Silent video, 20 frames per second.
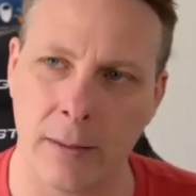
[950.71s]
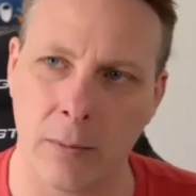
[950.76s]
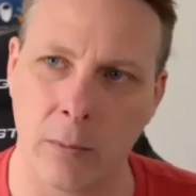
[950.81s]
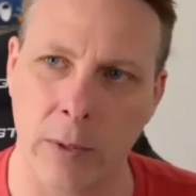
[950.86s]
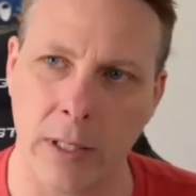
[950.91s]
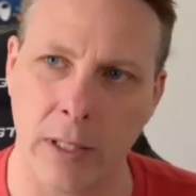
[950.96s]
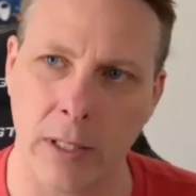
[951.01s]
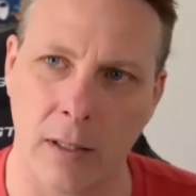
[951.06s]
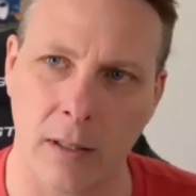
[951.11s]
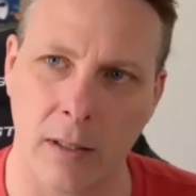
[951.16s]

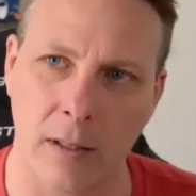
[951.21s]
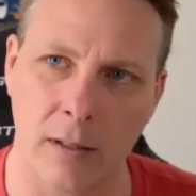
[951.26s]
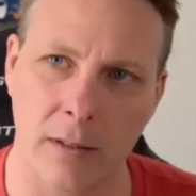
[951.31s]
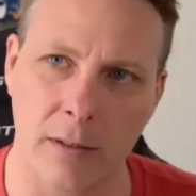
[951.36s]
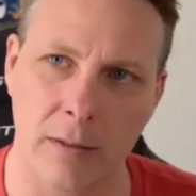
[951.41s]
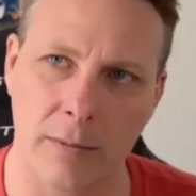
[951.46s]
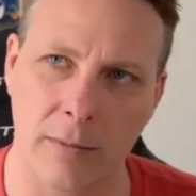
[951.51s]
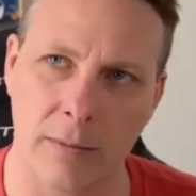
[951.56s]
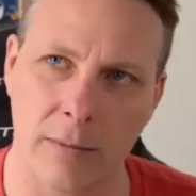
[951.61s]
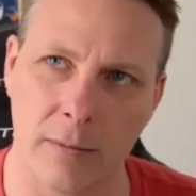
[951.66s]
We
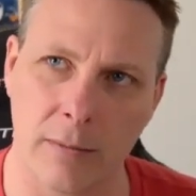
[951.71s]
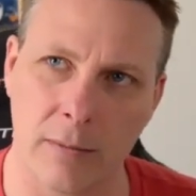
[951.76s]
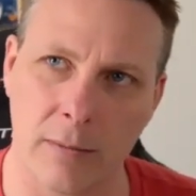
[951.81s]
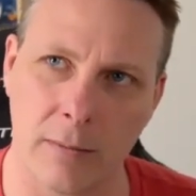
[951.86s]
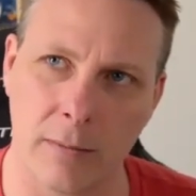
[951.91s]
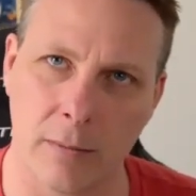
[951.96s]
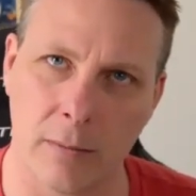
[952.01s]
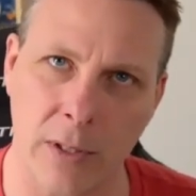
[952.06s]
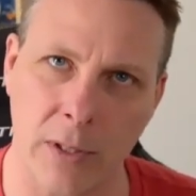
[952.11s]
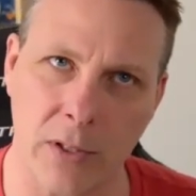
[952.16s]
are
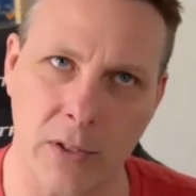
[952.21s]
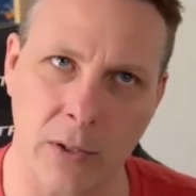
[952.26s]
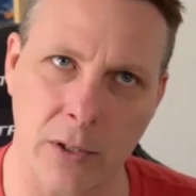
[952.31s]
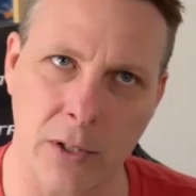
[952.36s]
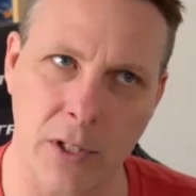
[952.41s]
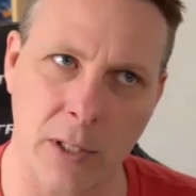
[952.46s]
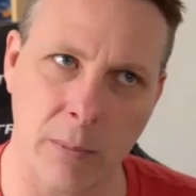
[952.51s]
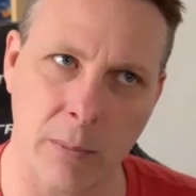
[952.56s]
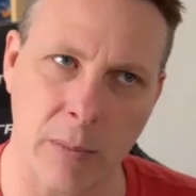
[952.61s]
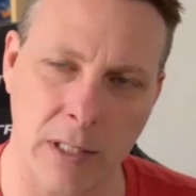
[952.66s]

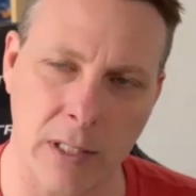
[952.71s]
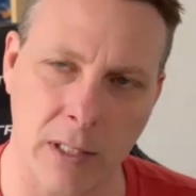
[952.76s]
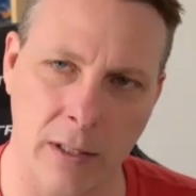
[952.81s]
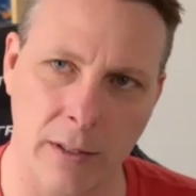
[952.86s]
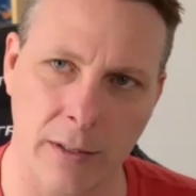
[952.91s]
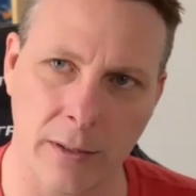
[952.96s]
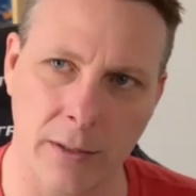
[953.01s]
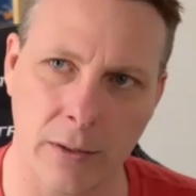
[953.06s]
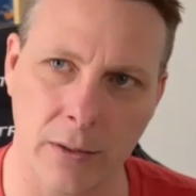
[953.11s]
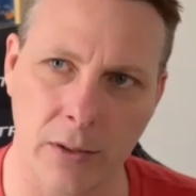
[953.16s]
researching
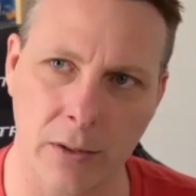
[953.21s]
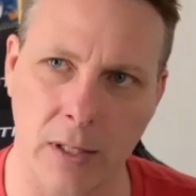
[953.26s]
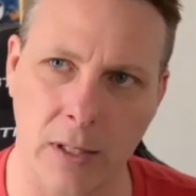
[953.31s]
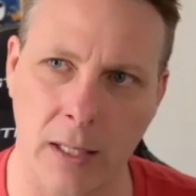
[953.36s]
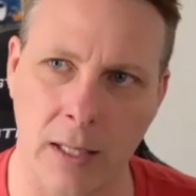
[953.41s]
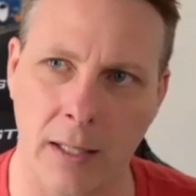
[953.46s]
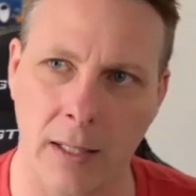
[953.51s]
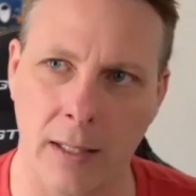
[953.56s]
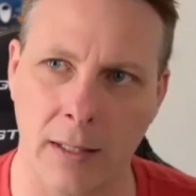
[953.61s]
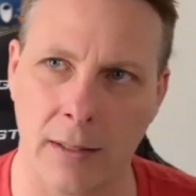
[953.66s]
materials
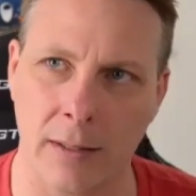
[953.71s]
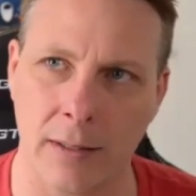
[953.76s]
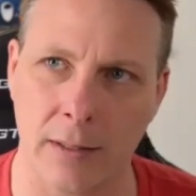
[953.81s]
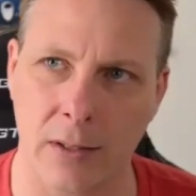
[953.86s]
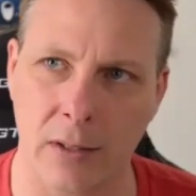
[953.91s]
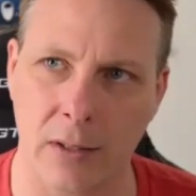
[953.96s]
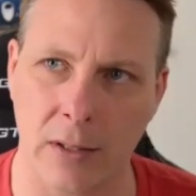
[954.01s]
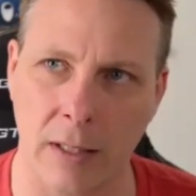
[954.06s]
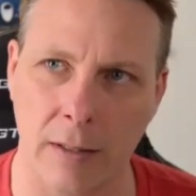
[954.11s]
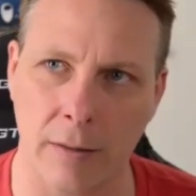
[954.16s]
and
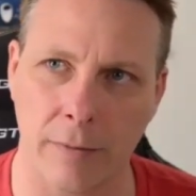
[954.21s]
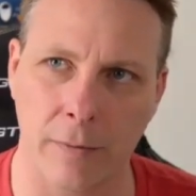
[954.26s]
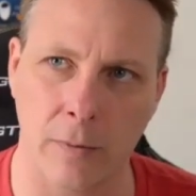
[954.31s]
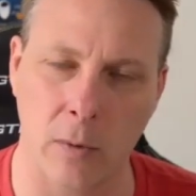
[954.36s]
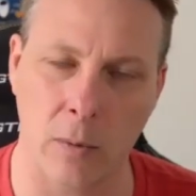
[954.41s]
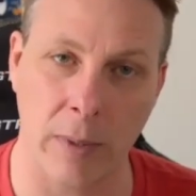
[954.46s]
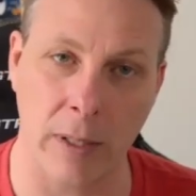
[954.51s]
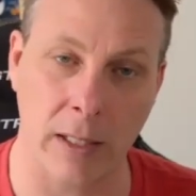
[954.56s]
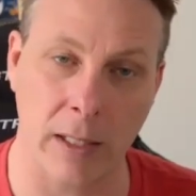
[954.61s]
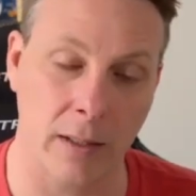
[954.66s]
stuff
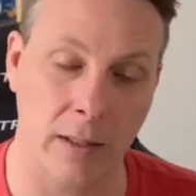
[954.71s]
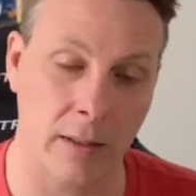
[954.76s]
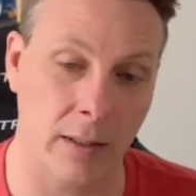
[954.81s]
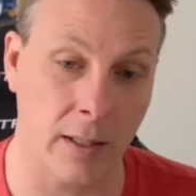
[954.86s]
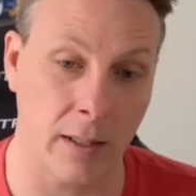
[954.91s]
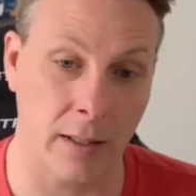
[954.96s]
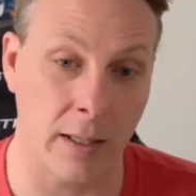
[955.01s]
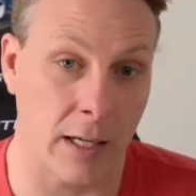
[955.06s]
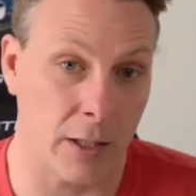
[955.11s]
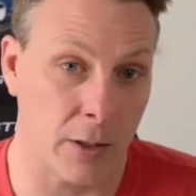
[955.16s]
for making
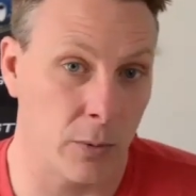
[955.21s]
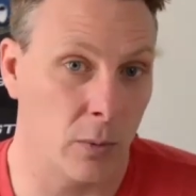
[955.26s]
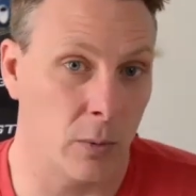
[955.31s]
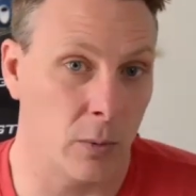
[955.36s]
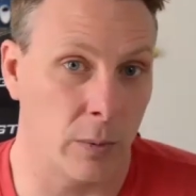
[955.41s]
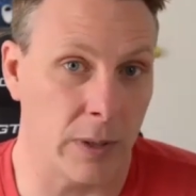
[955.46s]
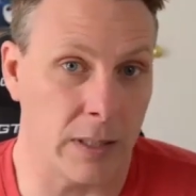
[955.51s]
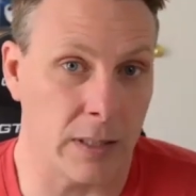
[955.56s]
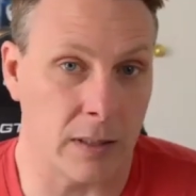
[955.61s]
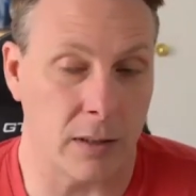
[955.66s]
like an actual
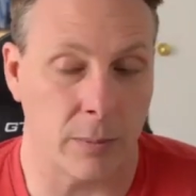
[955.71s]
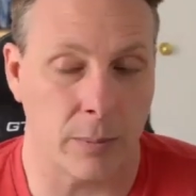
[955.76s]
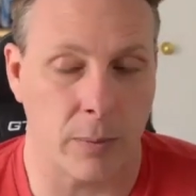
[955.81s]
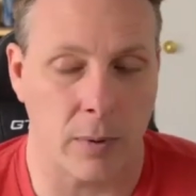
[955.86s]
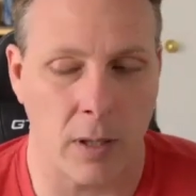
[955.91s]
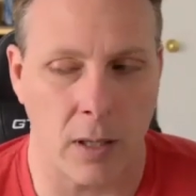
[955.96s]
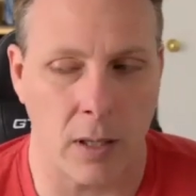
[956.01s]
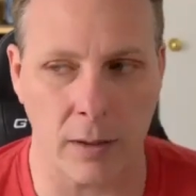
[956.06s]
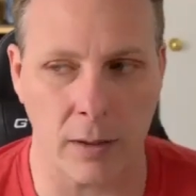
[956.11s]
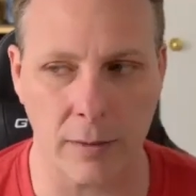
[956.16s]
retail
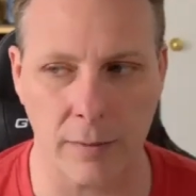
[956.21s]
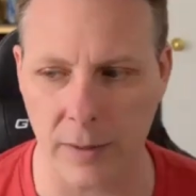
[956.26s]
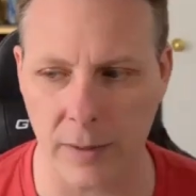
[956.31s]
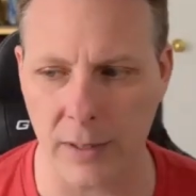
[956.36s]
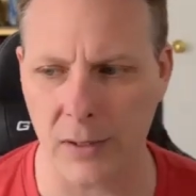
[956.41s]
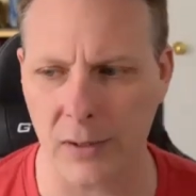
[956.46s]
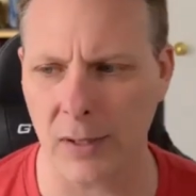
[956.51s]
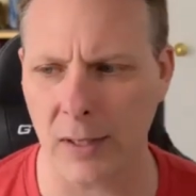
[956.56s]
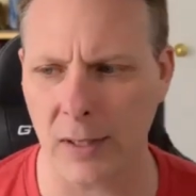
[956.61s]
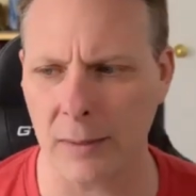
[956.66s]
product for
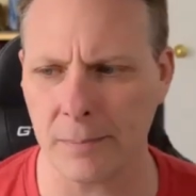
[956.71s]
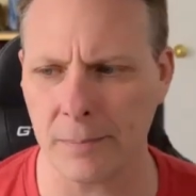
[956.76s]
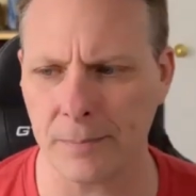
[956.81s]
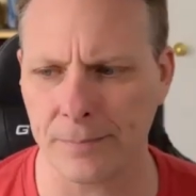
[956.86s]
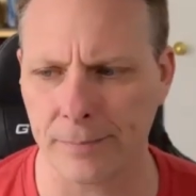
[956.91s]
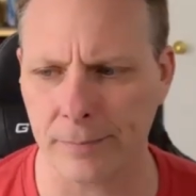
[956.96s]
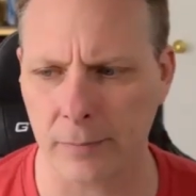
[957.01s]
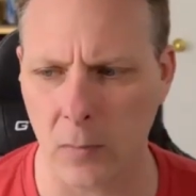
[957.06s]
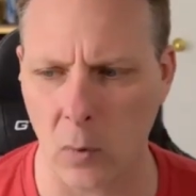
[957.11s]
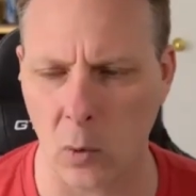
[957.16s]
this thing,
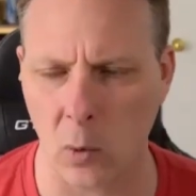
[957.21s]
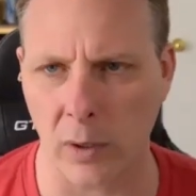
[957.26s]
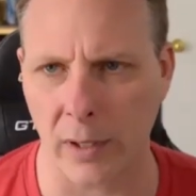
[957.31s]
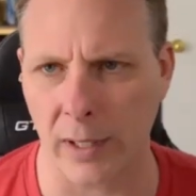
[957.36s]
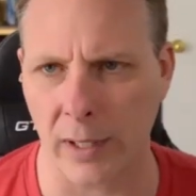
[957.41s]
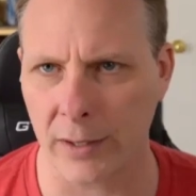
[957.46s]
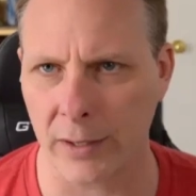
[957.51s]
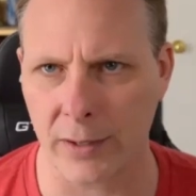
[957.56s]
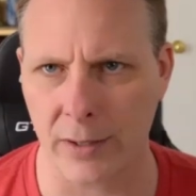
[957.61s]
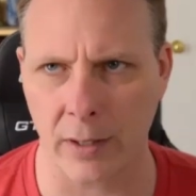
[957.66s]
or
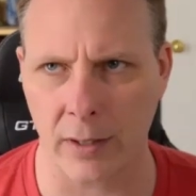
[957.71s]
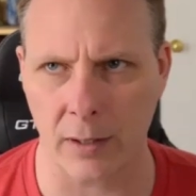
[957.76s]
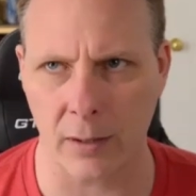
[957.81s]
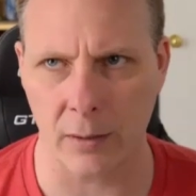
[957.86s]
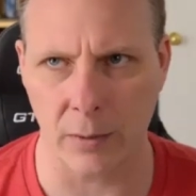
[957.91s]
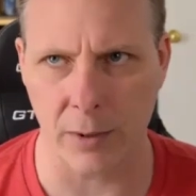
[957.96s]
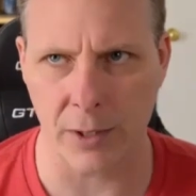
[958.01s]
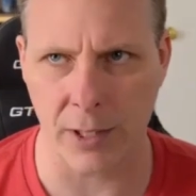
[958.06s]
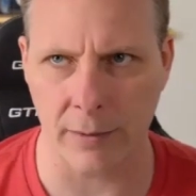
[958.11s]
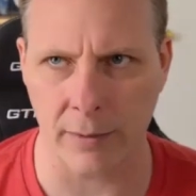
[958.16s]

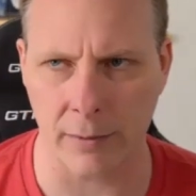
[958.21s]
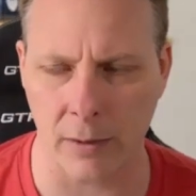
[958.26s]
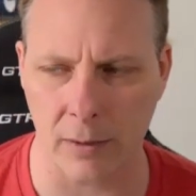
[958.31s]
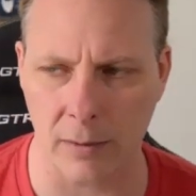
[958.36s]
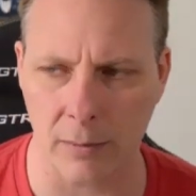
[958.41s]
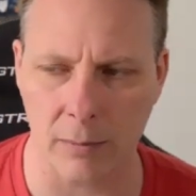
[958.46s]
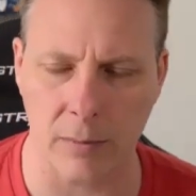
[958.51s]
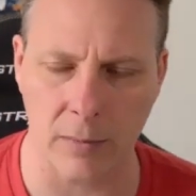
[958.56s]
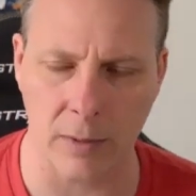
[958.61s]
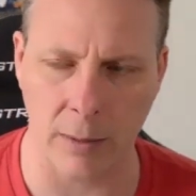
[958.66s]
Kickstarter,
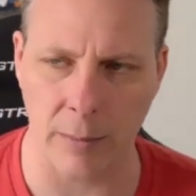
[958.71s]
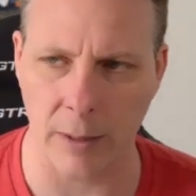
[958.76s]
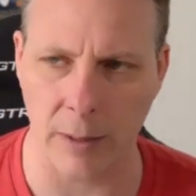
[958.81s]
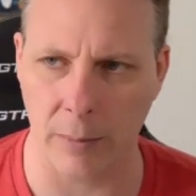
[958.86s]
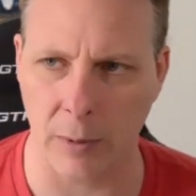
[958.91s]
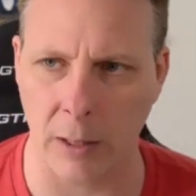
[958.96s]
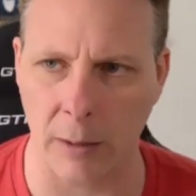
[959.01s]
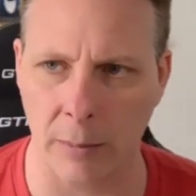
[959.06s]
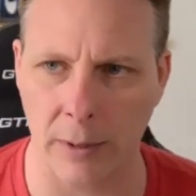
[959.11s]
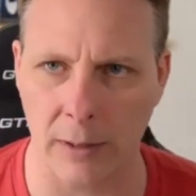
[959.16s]
whichever. I mean,
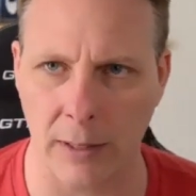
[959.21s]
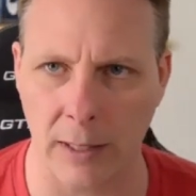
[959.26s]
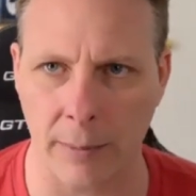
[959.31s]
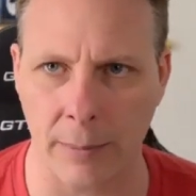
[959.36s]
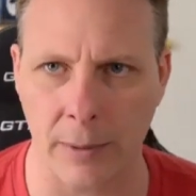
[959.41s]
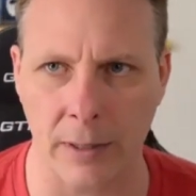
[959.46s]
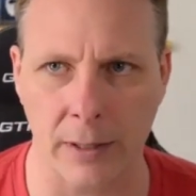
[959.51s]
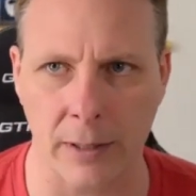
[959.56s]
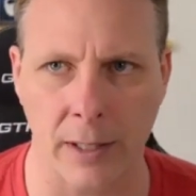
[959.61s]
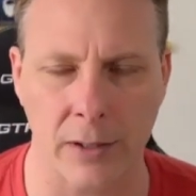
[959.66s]
probably it'll
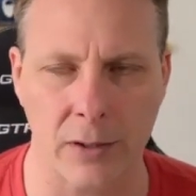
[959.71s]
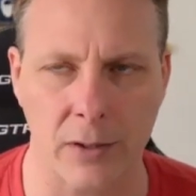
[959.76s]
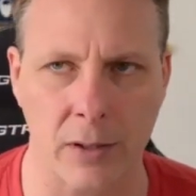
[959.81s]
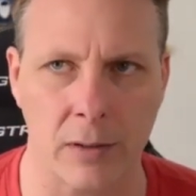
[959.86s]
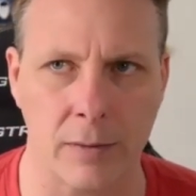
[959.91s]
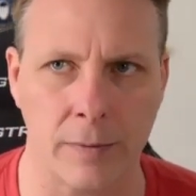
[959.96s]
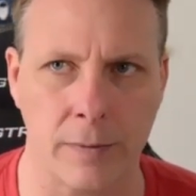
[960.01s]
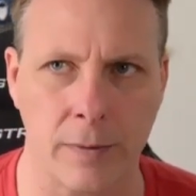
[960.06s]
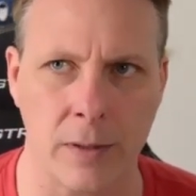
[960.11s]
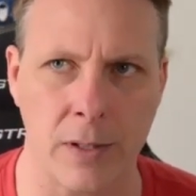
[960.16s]
happen on
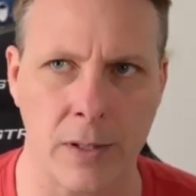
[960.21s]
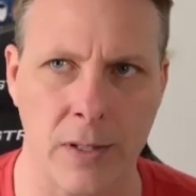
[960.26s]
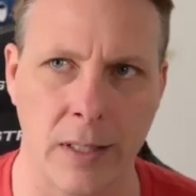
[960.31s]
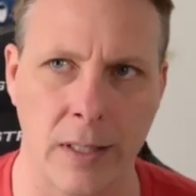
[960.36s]
Kickstarter first.